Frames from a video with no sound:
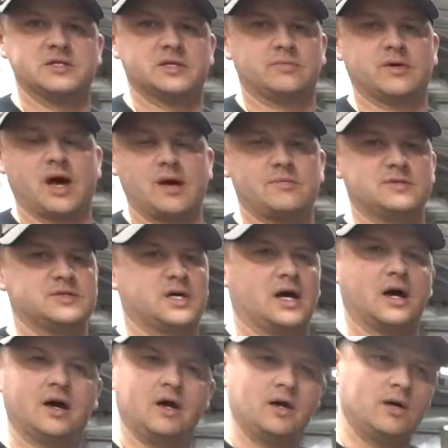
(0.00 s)
Sometimes
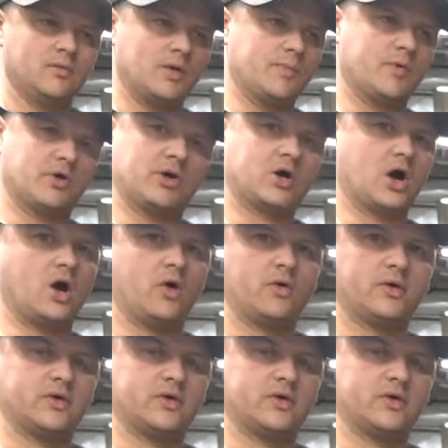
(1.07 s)
we pull a code,